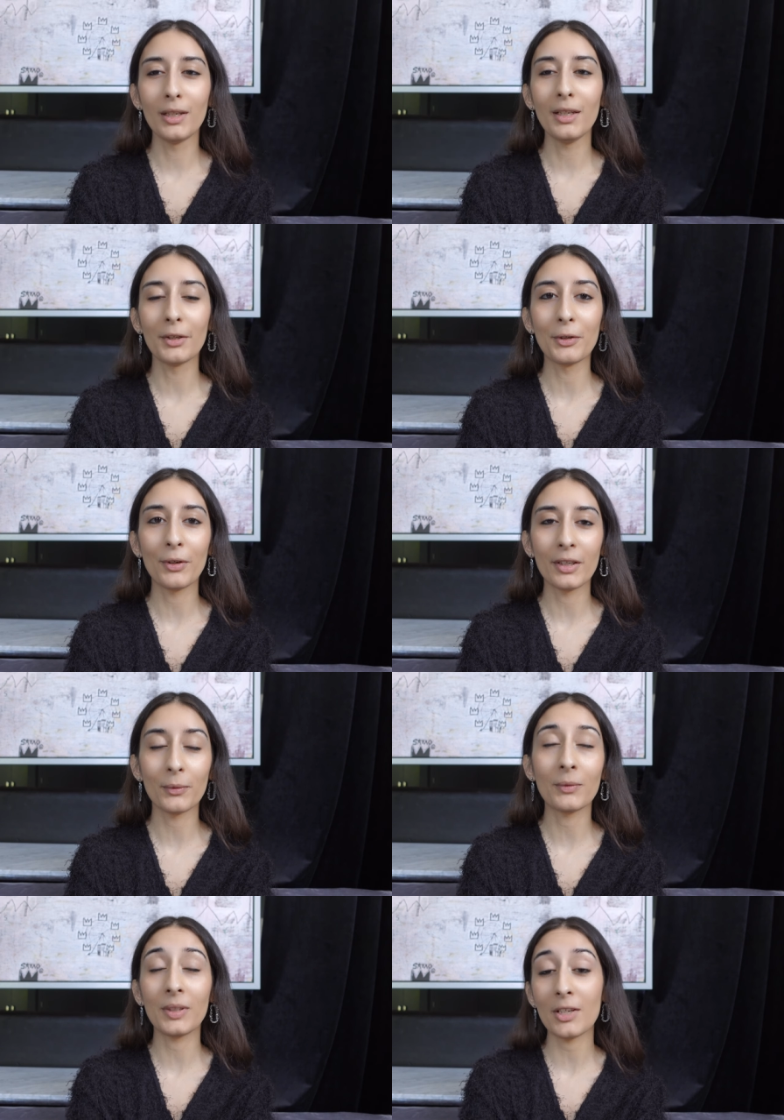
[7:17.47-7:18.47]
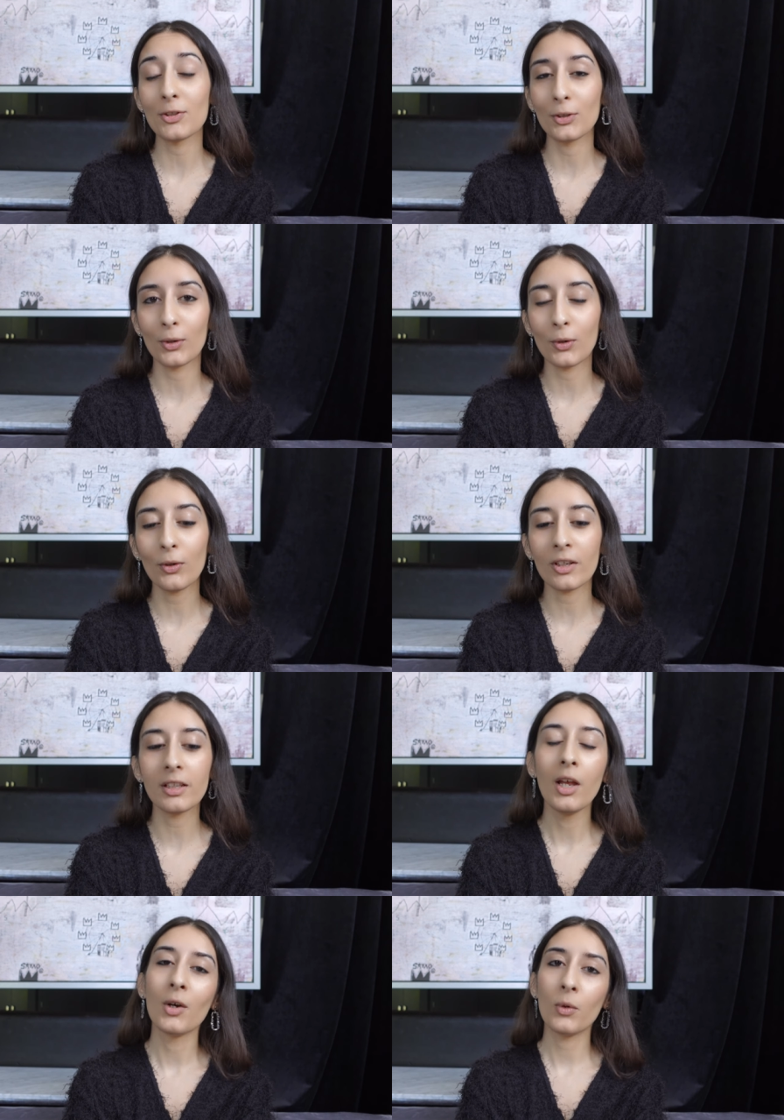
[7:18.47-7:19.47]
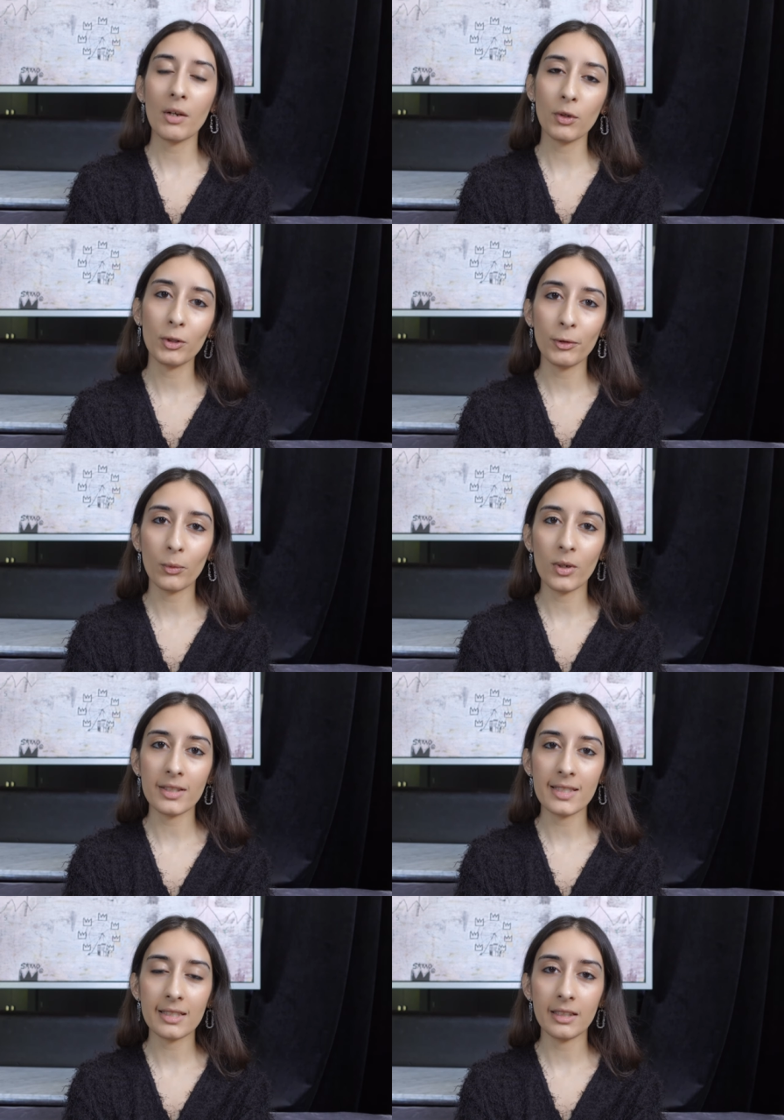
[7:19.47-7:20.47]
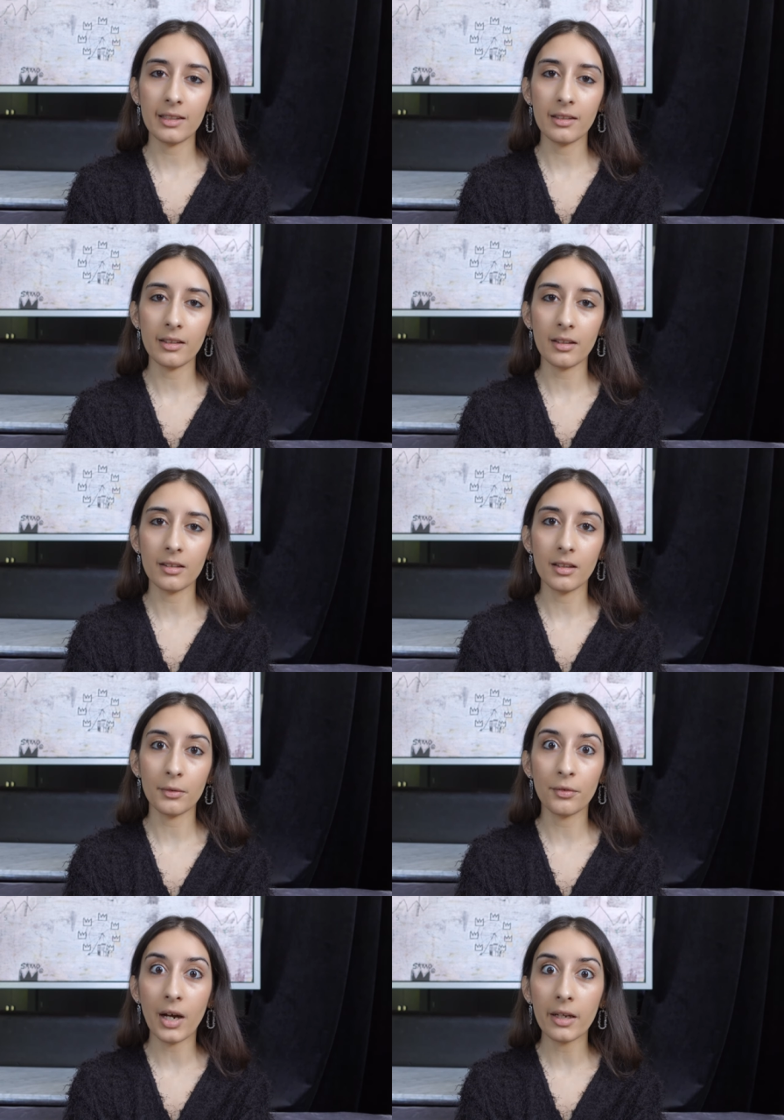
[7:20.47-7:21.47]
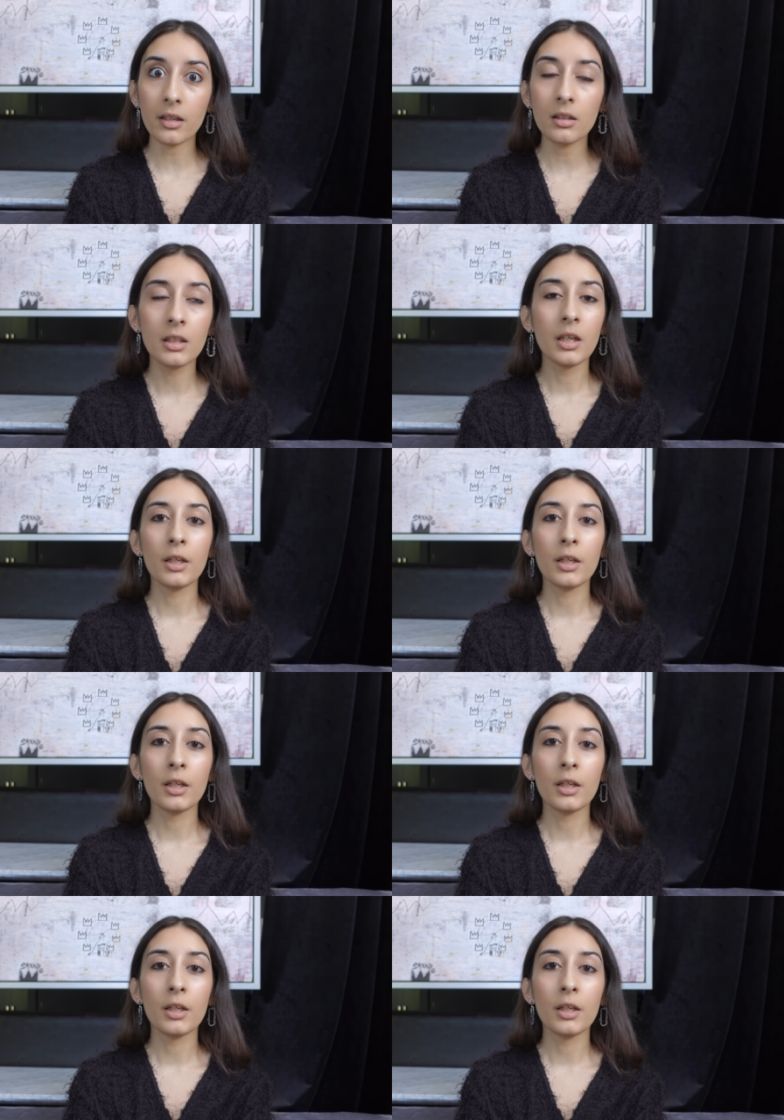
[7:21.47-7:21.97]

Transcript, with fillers: really annoying when I used to go to court, whenever you would want to see a, uh, a file,